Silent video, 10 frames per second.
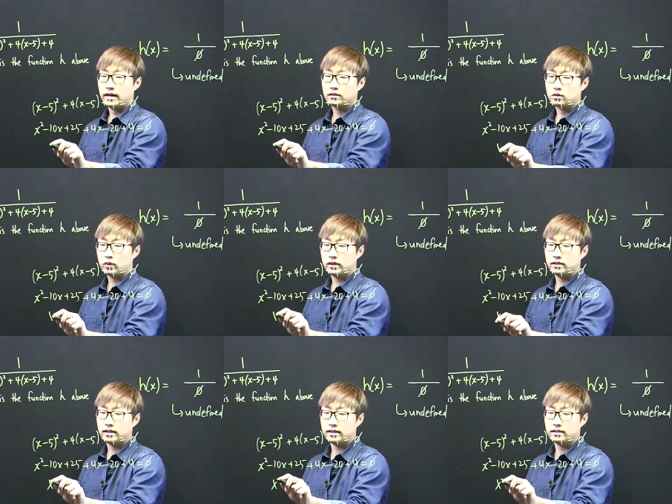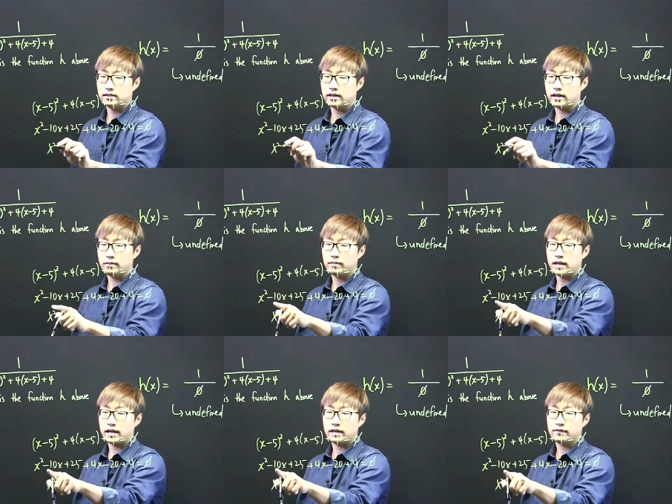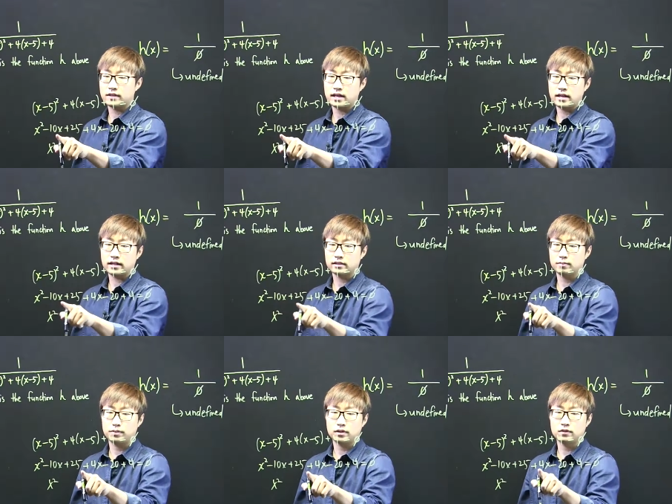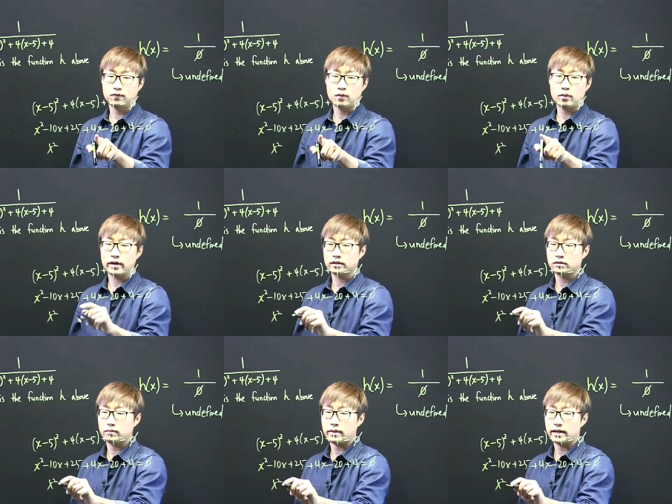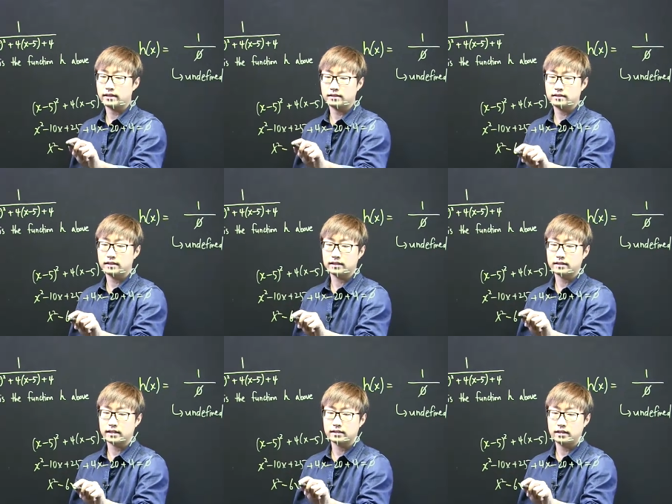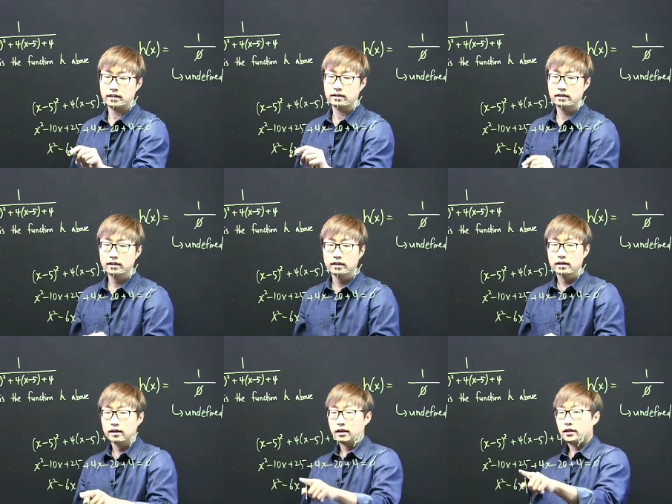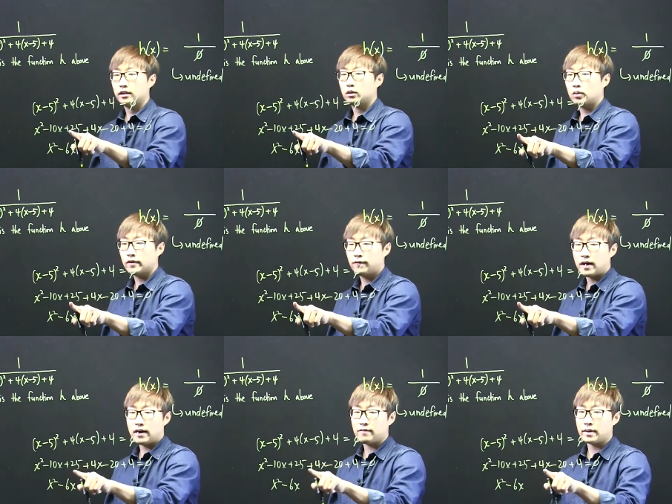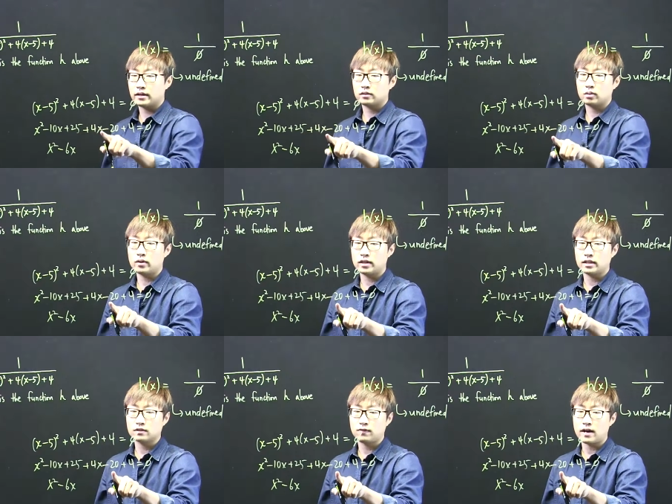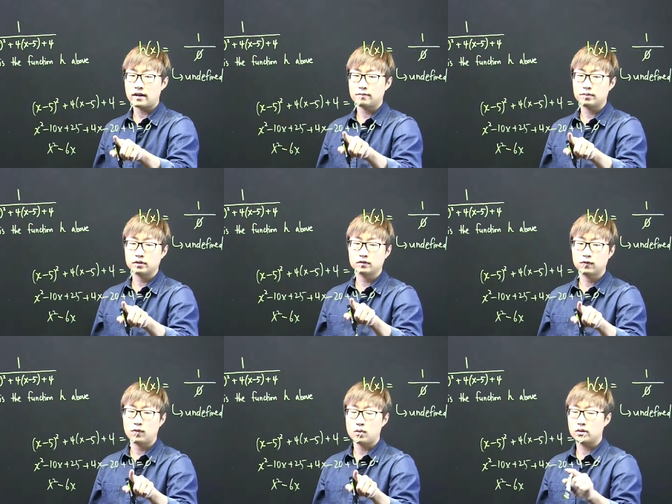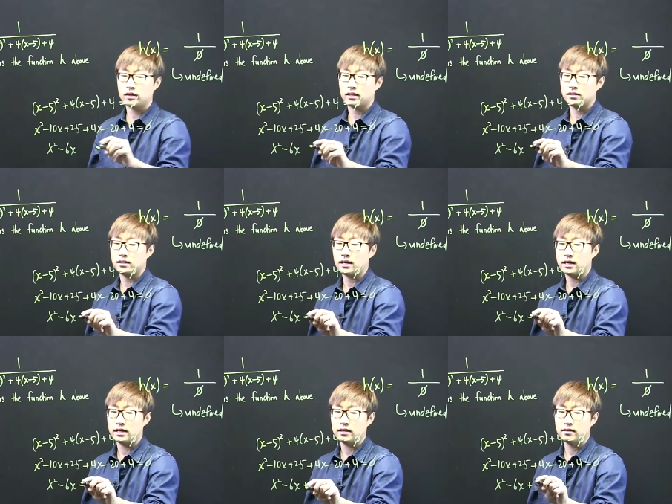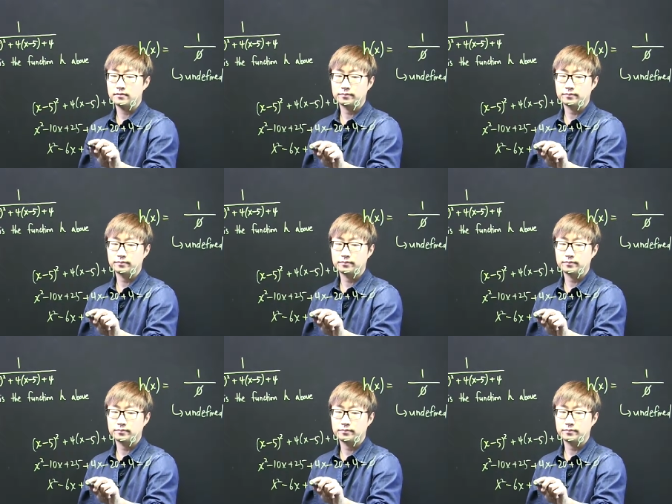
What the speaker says: X squared stays the same. Negative 10x plus 4x, so minus 6x here. And then 25 minus 20, that's 5 plus 4, that's 9.